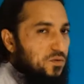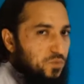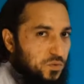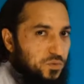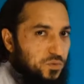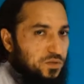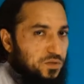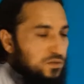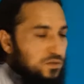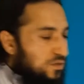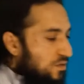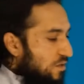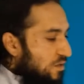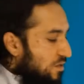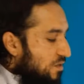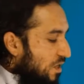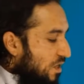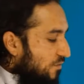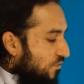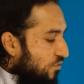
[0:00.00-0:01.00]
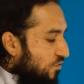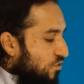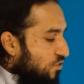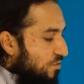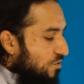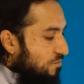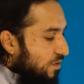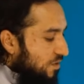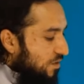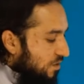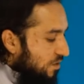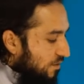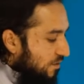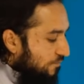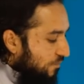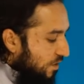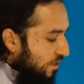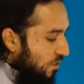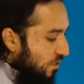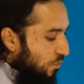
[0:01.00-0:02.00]
We will discuss that in future. But
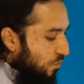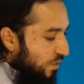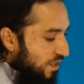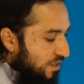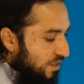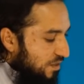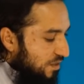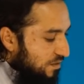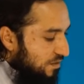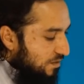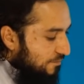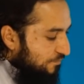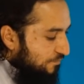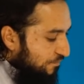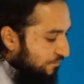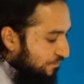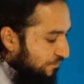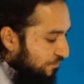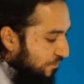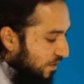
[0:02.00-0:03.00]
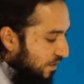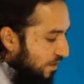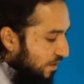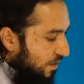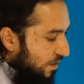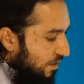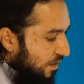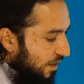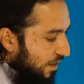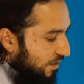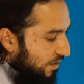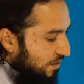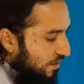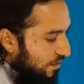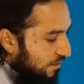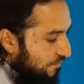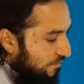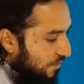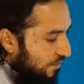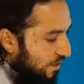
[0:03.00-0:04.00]
when it is
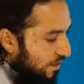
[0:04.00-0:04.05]
light,